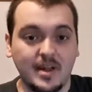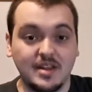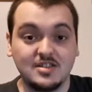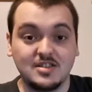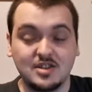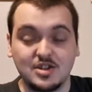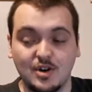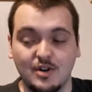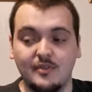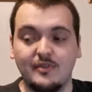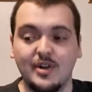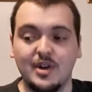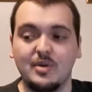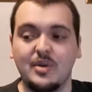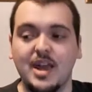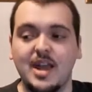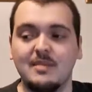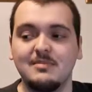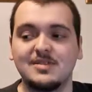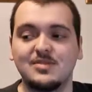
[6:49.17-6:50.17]
And certain video
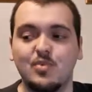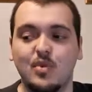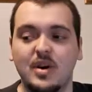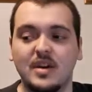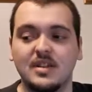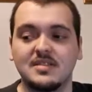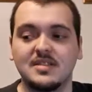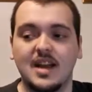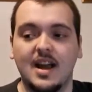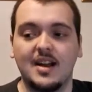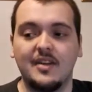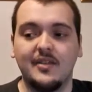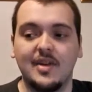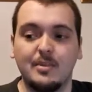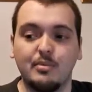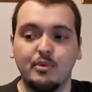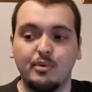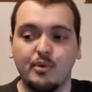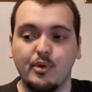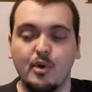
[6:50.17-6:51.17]
games where it's kind of a
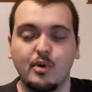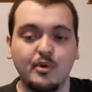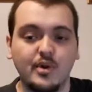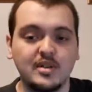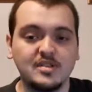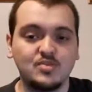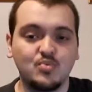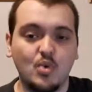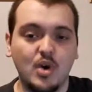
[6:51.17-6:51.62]
progress